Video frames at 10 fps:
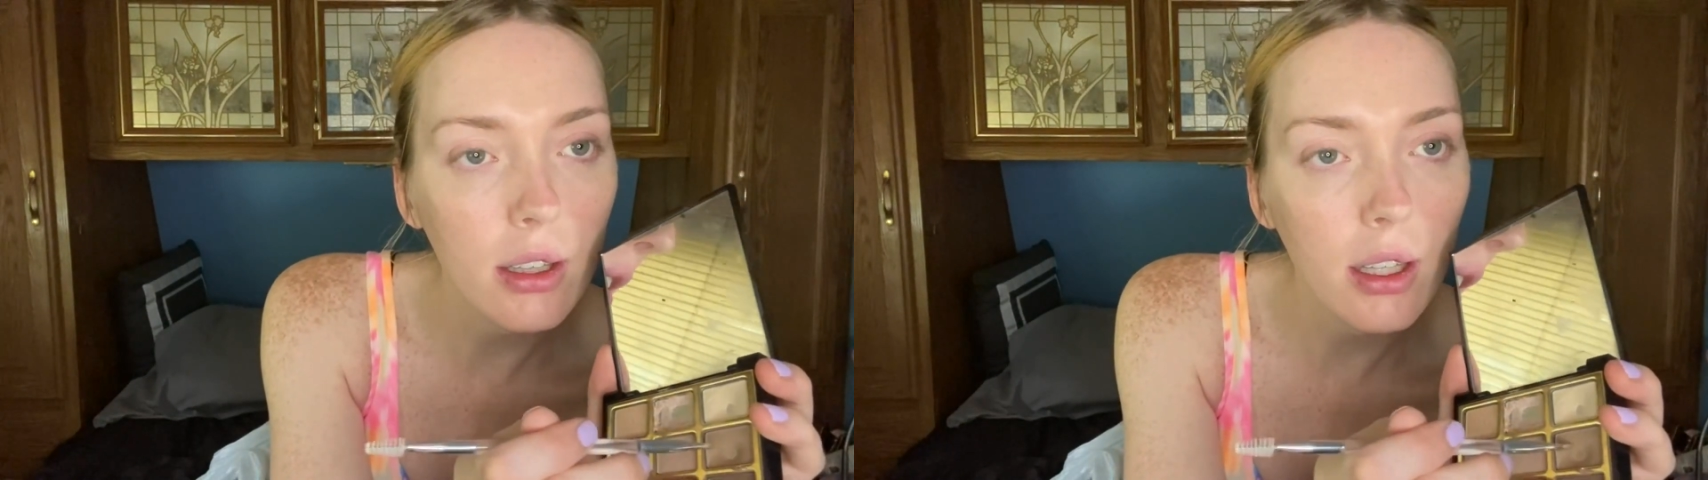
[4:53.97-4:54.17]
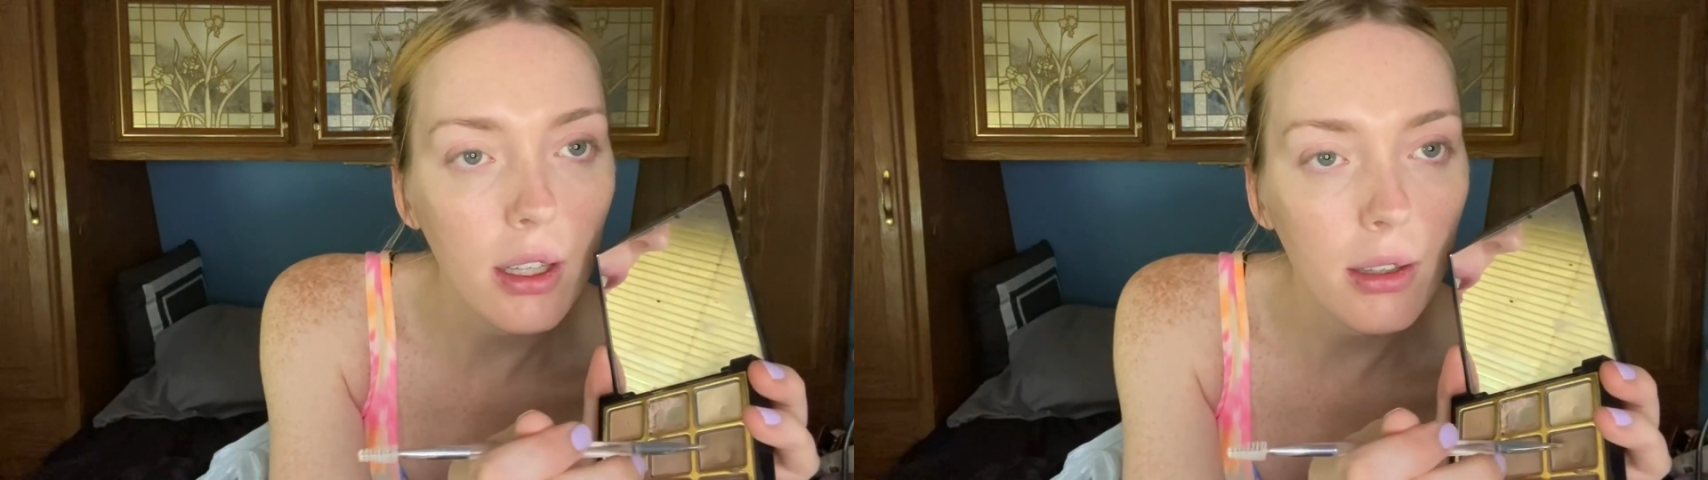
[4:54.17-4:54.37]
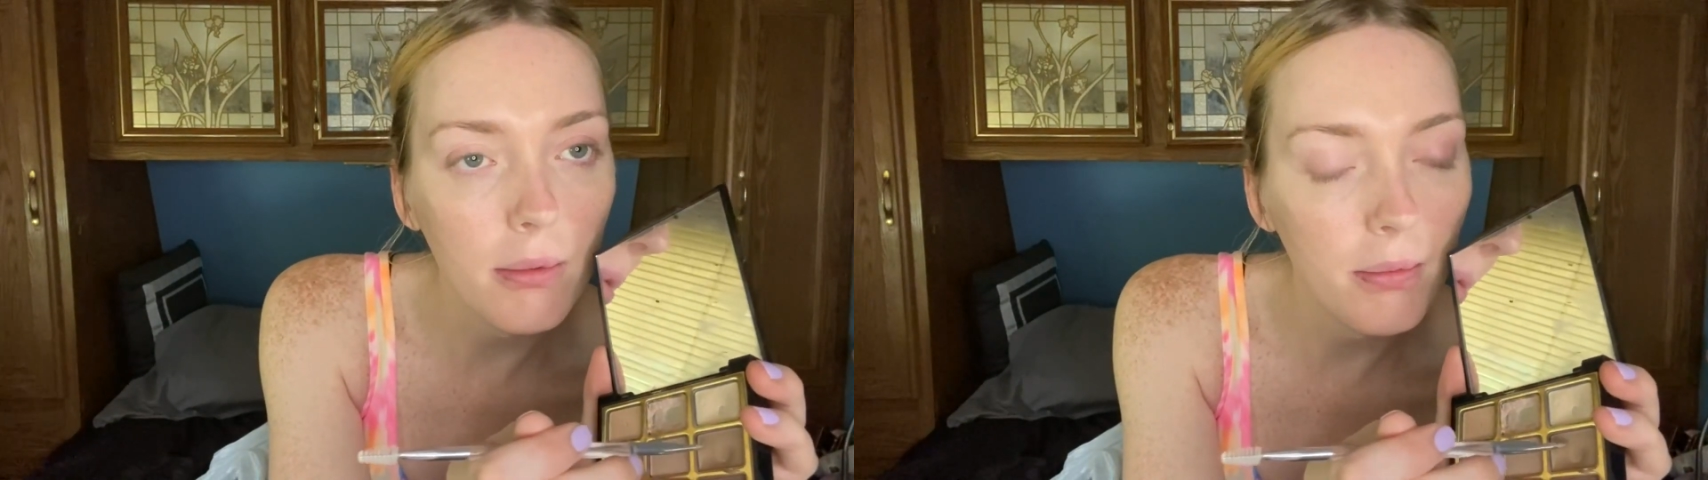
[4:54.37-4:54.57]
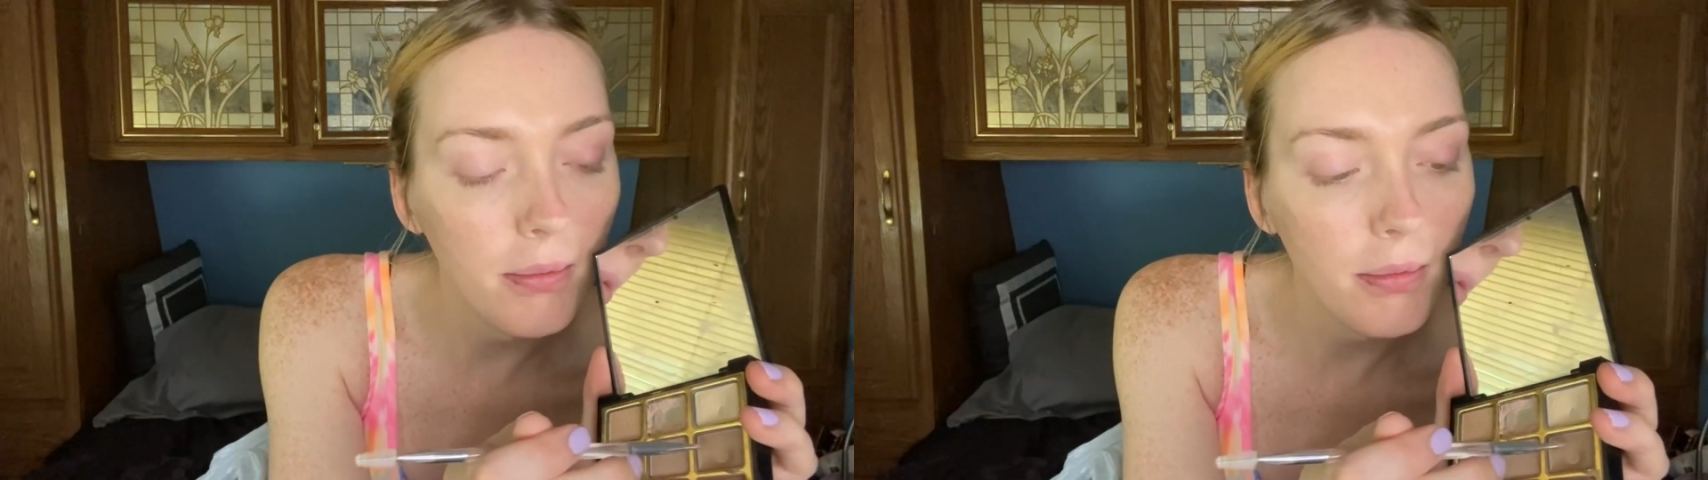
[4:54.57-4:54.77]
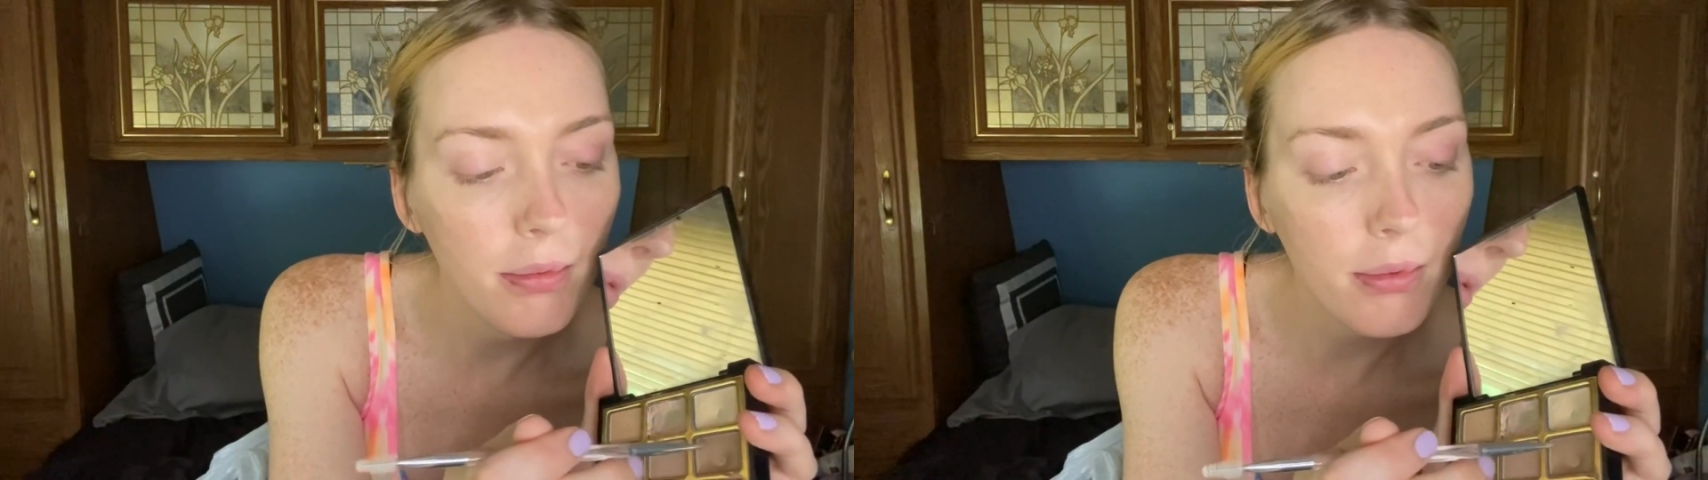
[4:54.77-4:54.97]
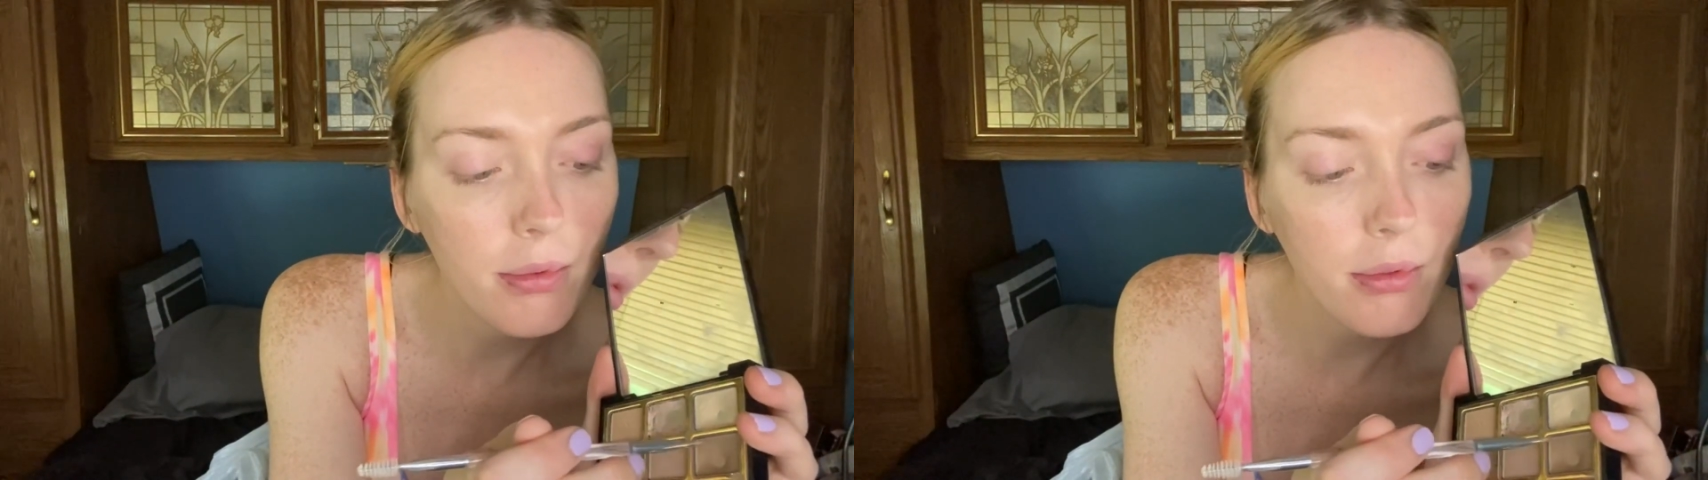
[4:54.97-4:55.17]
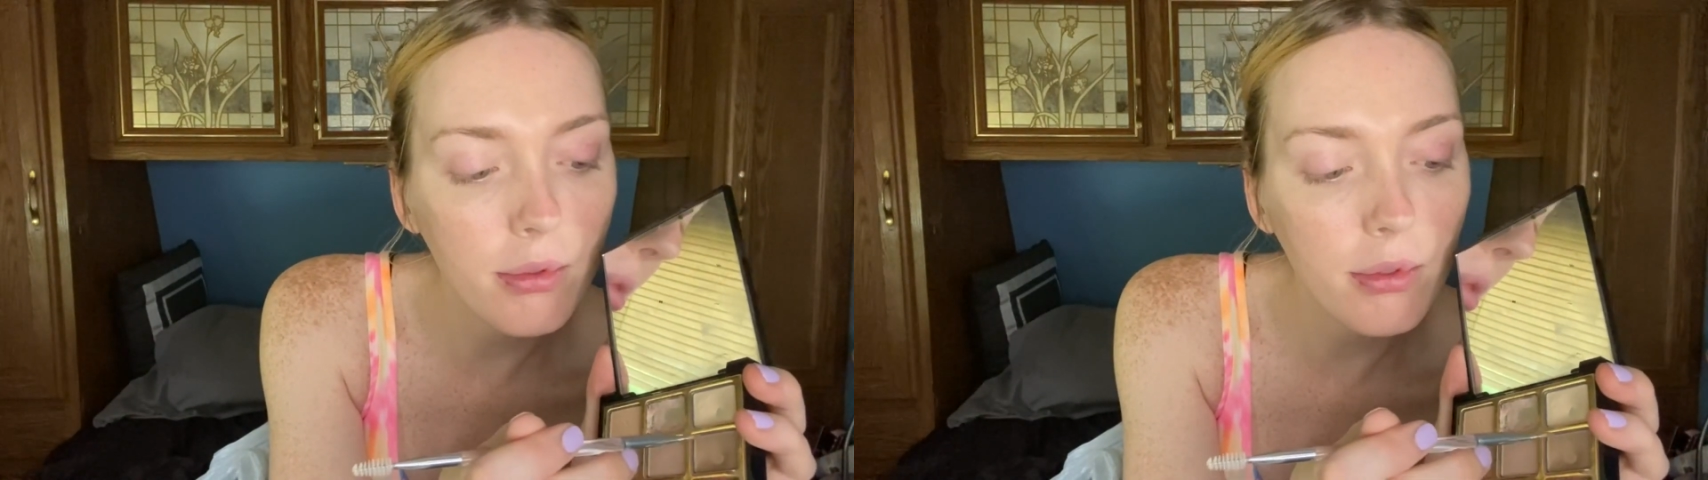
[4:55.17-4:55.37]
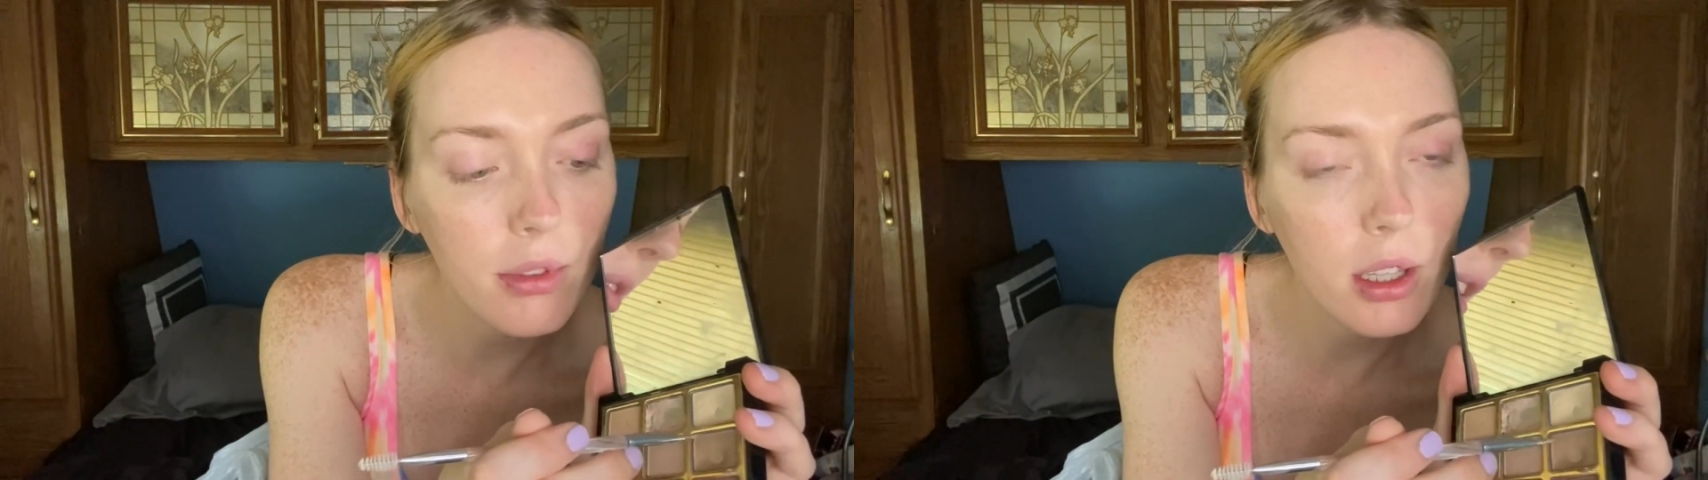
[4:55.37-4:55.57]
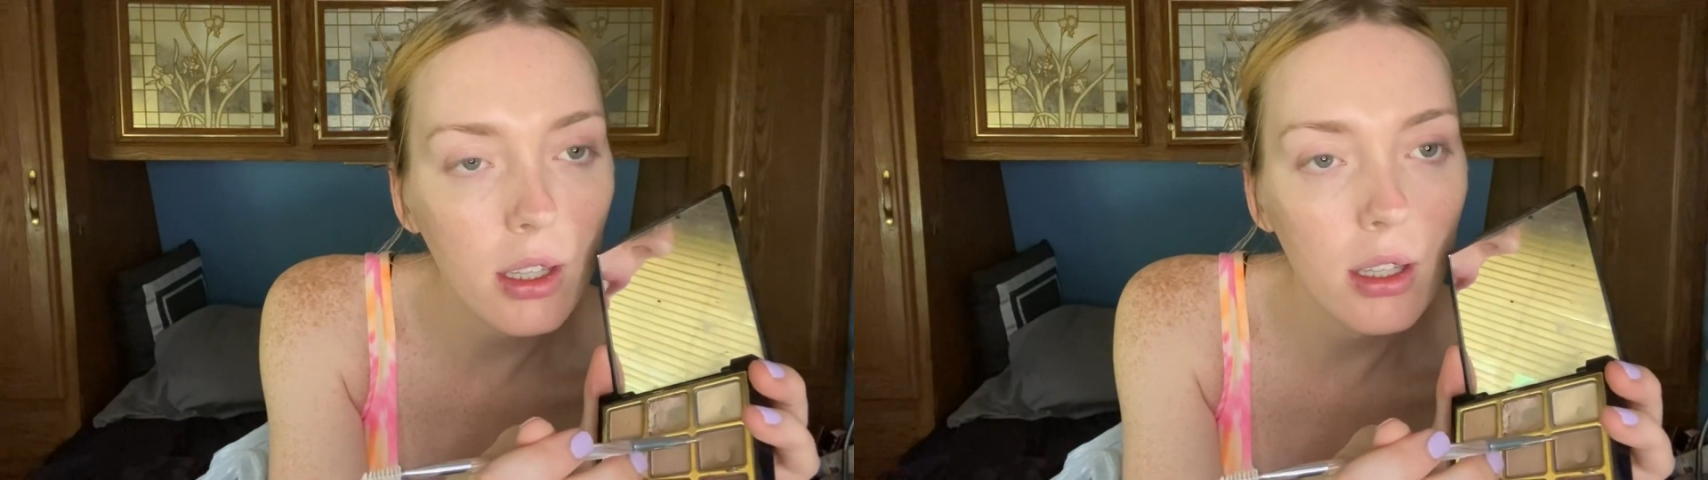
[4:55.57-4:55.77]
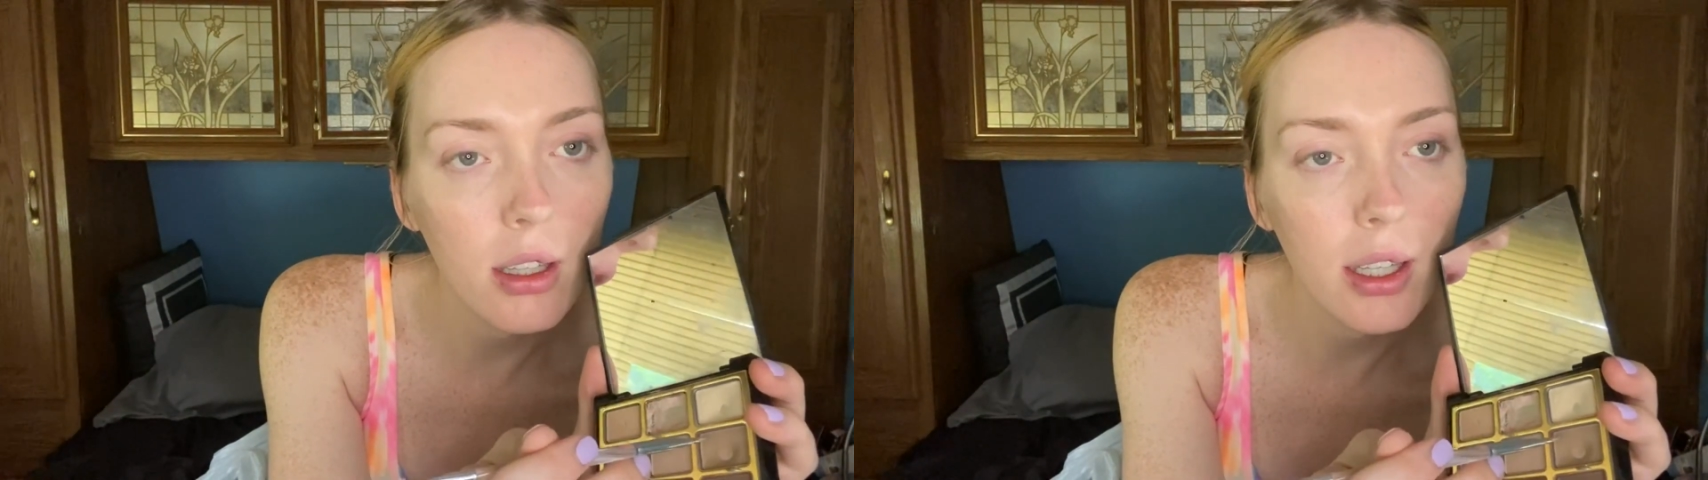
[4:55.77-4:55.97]

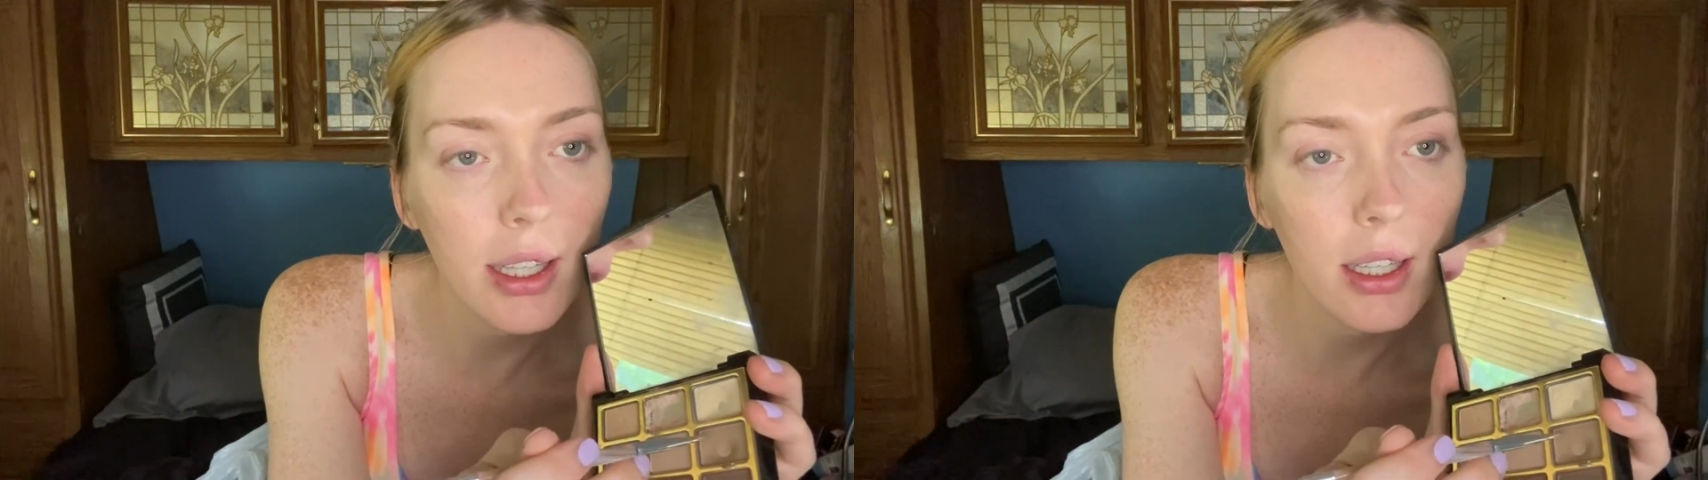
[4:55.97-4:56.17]
like